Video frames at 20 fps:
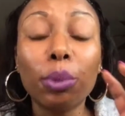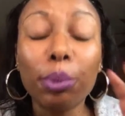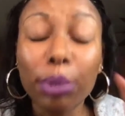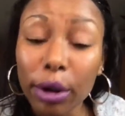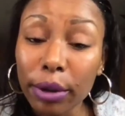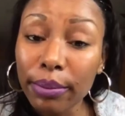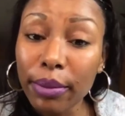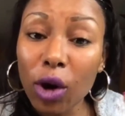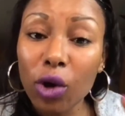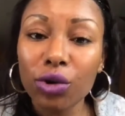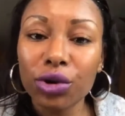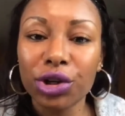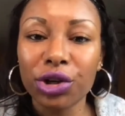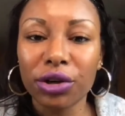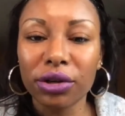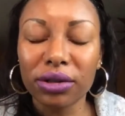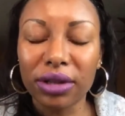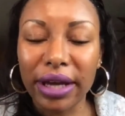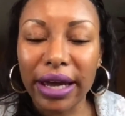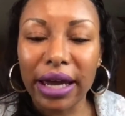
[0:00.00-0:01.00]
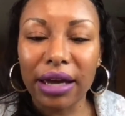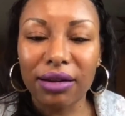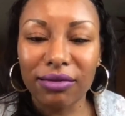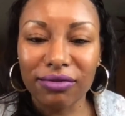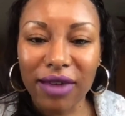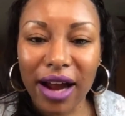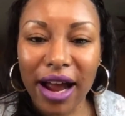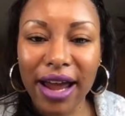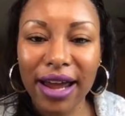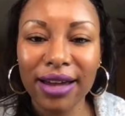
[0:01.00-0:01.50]
promote your link,
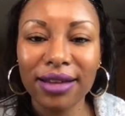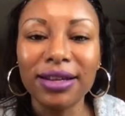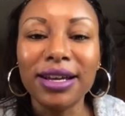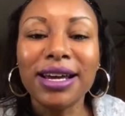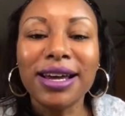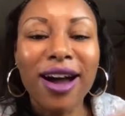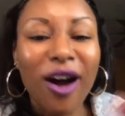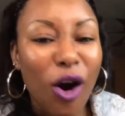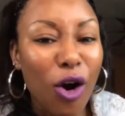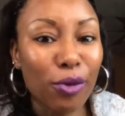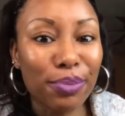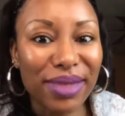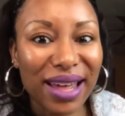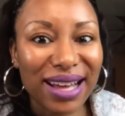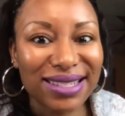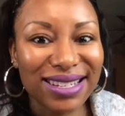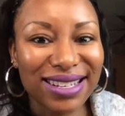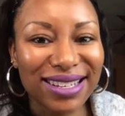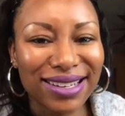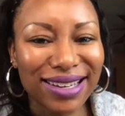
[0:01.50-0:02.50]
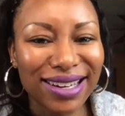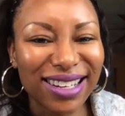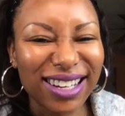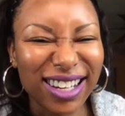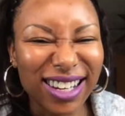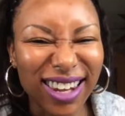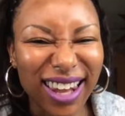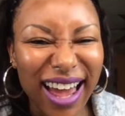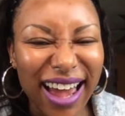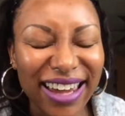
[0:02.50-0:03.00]
right? Hope that's good.
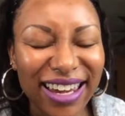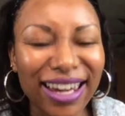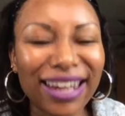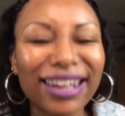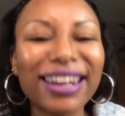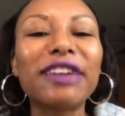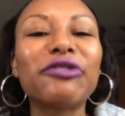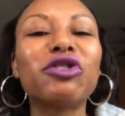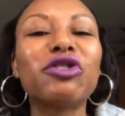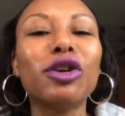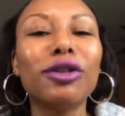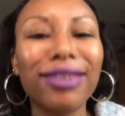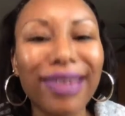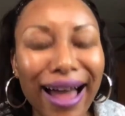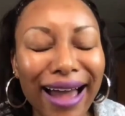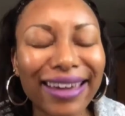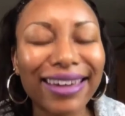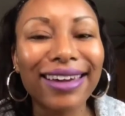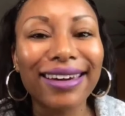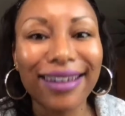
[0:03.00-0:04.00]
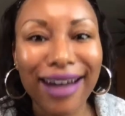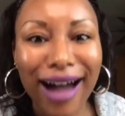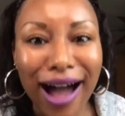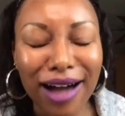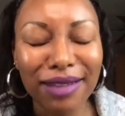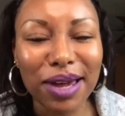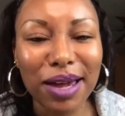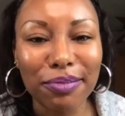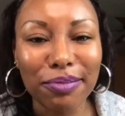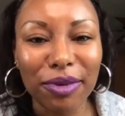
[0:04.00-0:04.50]
Like it. If you like it,
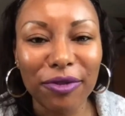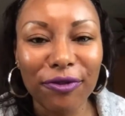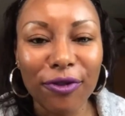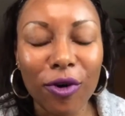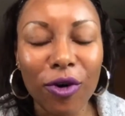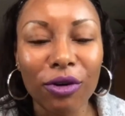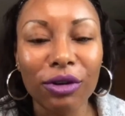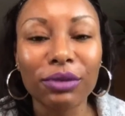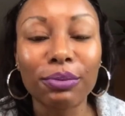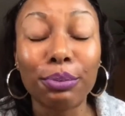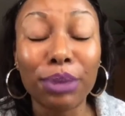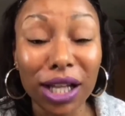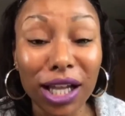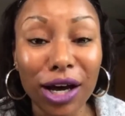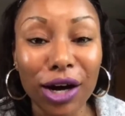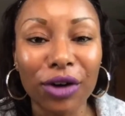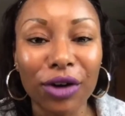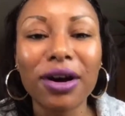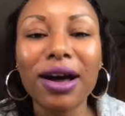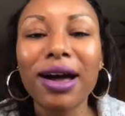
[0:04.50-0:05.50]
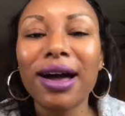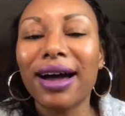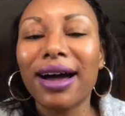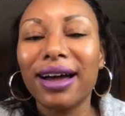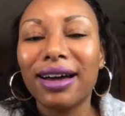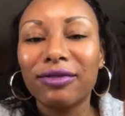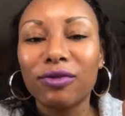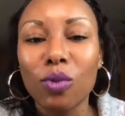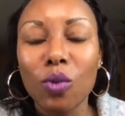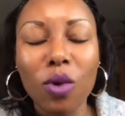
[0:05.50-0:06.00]
comment below. I
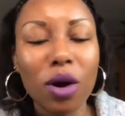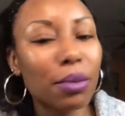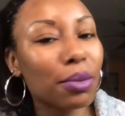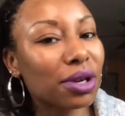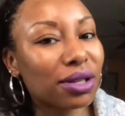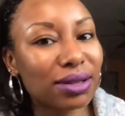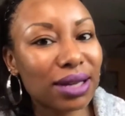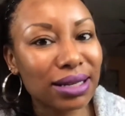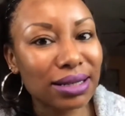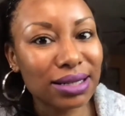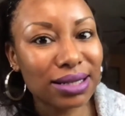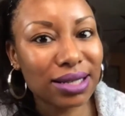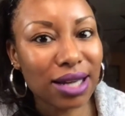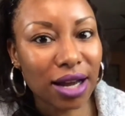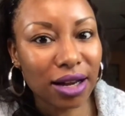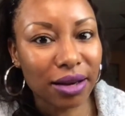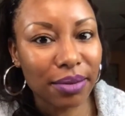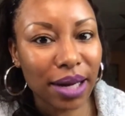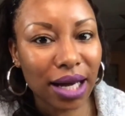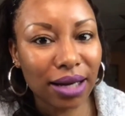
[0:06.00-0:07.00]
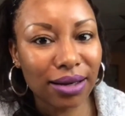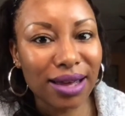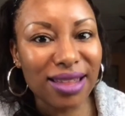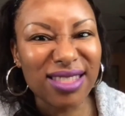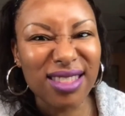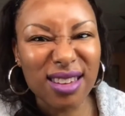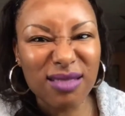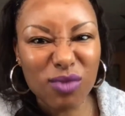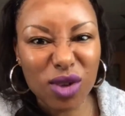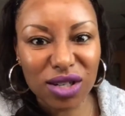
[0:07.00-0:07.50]
have one more thing to talk about, and
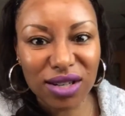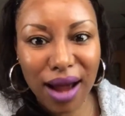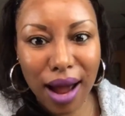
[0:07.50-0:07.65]
then we're